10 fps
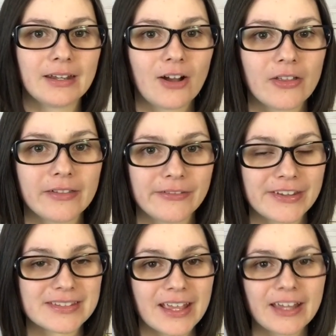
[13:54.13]
all of
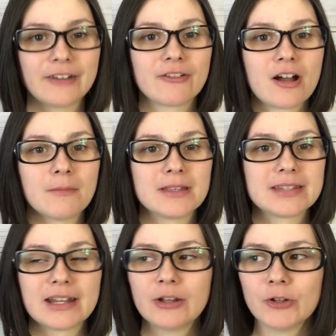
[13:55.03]
these negative
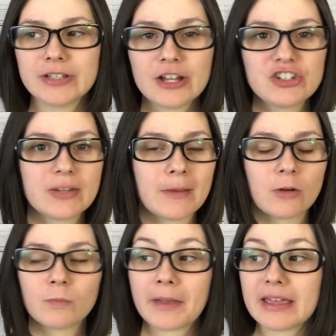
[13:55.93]
comments, and it'll touch them and
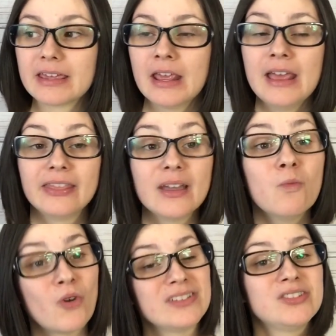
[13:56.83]
it'll make
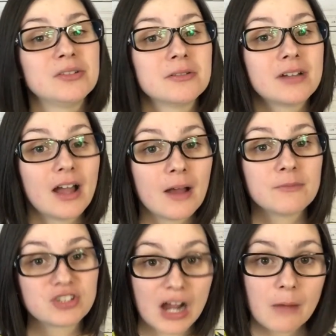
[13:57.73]
them want to
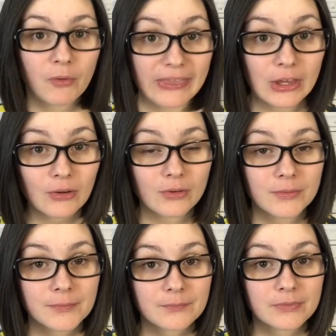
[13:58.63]
come shop with you.
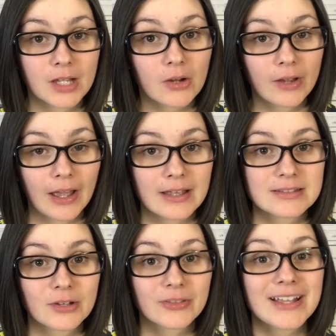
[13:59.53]
Okay,
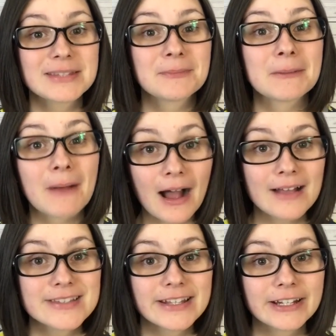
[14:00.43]
so let's be
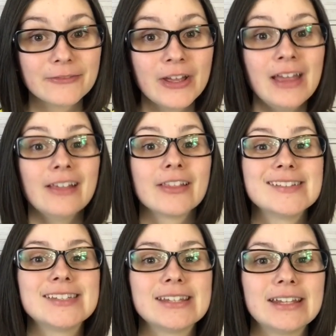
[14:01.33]
positive. Let's